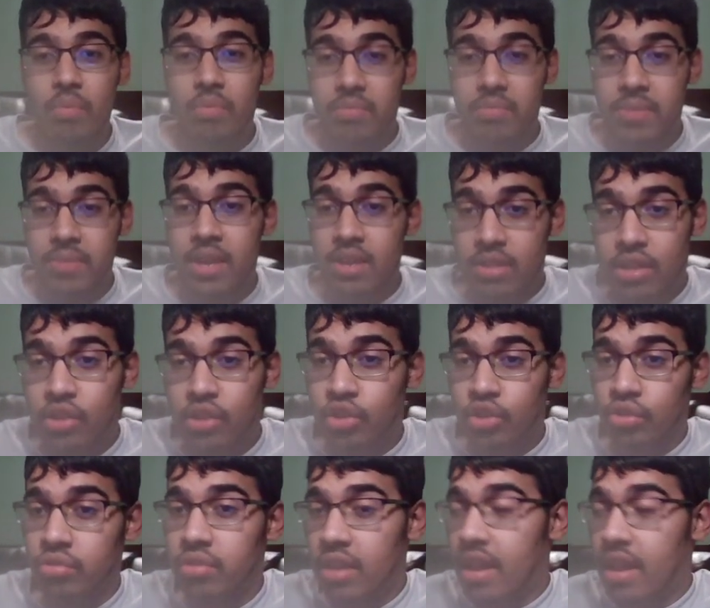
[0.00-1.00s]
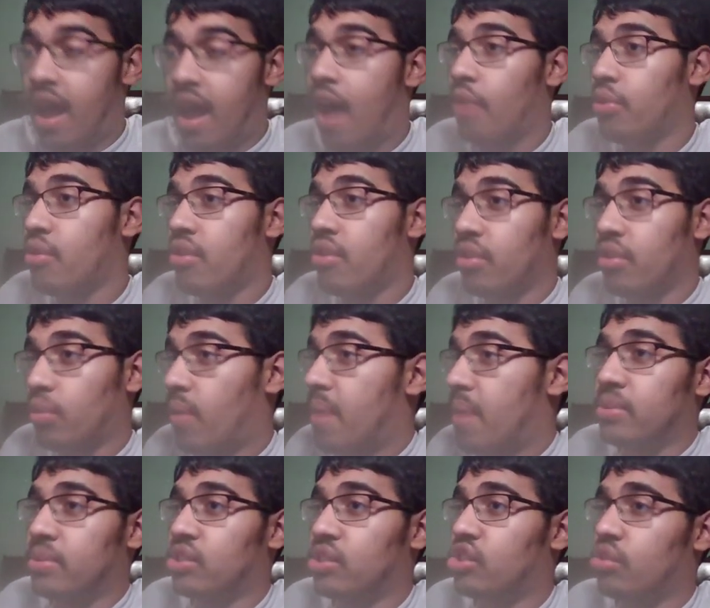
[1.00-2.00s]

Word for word: they should, now they're in a great position